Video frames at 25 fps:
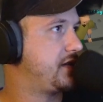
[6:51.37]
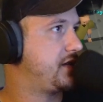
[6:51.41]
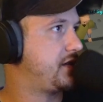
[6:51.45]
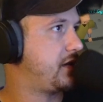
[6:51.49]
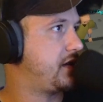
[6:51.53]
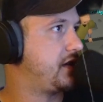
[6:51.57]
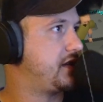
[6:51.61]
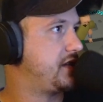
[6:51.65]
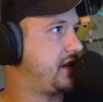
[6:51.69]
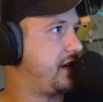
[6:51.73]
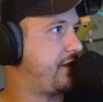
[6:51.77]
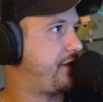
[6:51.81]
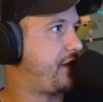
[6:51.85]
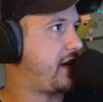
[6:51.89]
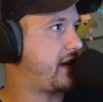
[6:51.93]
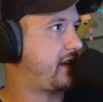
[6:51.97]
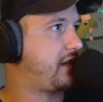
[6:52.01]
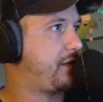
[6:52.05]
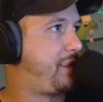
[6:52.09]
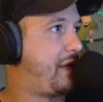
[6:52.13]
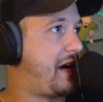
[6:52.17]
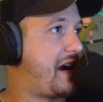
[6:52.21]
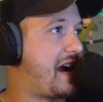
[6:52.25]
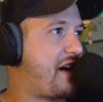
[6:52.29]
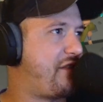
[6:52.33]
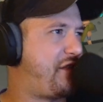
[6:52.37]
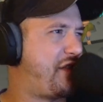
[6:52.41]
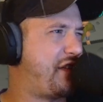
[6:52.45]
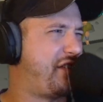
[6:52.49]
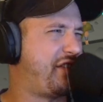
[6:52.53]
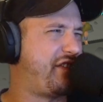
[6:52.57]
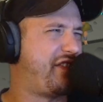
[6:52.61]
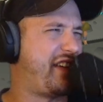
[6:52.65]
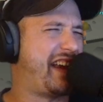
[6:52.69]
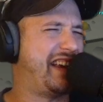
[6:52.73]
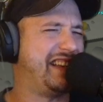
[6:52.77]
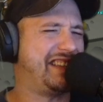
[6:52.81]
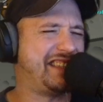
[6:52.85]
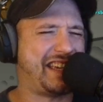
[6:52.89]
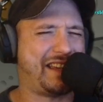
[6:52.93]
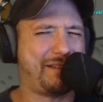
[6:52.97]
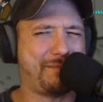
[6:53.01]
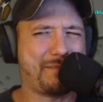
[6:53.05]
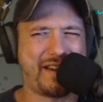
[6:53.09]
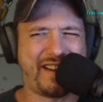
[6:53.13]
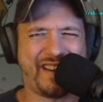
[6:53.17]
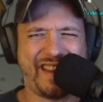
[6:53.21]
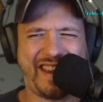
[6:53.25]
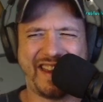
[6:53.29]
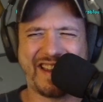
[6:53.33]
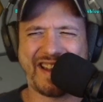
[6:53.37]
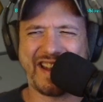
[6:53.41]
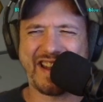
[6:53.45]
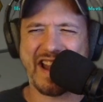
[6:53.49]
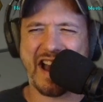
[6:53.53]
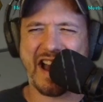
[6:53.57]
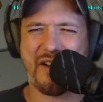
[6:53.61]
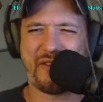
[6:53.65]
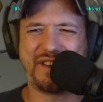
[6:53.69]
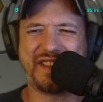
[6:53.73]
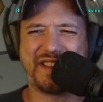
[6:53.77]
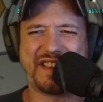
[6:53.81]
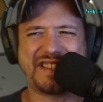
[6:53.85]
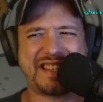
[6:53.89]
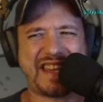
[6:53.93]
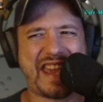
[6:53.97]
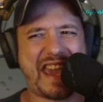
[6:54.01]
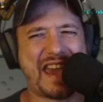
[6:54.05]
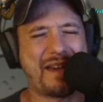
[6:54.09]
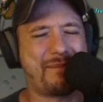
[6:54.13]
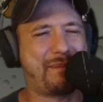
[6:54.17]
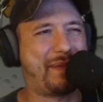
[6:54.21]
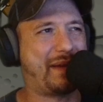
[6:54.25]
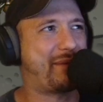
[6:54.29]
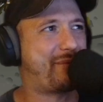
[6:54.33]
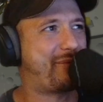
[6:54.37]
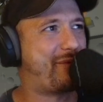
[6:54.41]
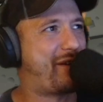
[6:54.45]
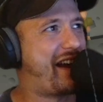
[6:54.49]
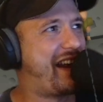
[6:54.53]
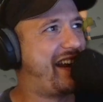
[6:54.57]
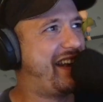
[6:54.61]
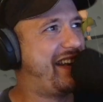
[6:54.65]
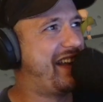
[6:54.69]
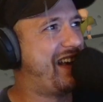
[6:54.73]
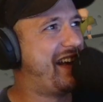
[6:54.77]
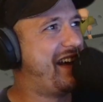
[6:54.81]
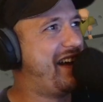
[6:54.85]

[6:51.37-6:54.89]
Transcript: So there's the effective profit of 18 million an hour. This can't be right.